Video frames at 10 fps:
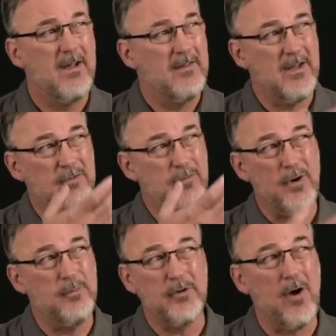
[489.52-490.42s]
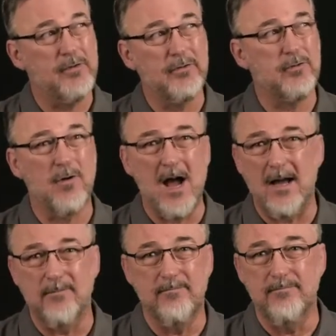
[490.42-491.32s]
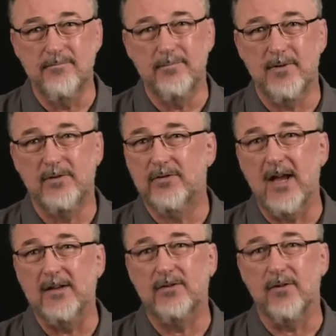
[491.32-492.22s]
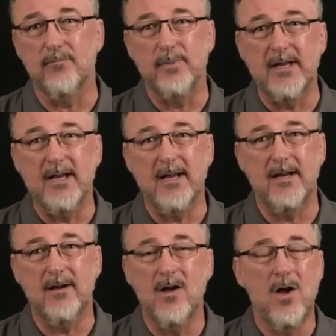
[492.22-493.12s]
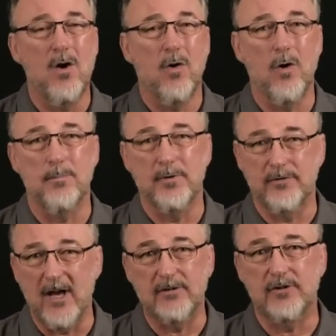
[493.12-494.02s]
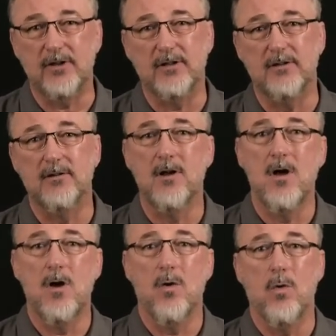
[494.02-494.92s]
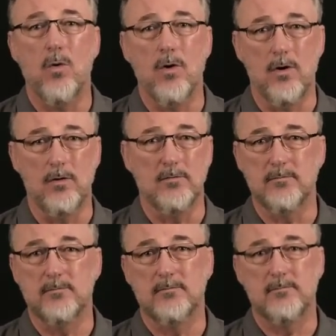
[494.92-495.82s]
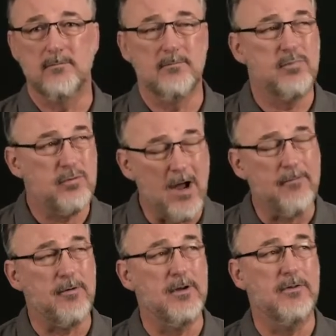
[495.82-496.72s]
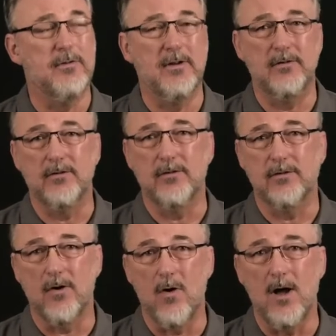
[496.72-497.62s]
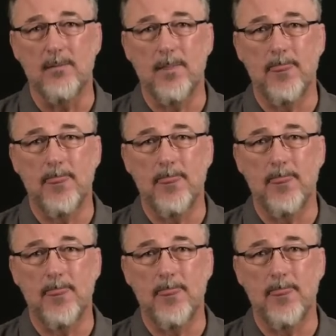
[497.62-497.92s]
These verbs all describe states of being or possession or preferences and so on.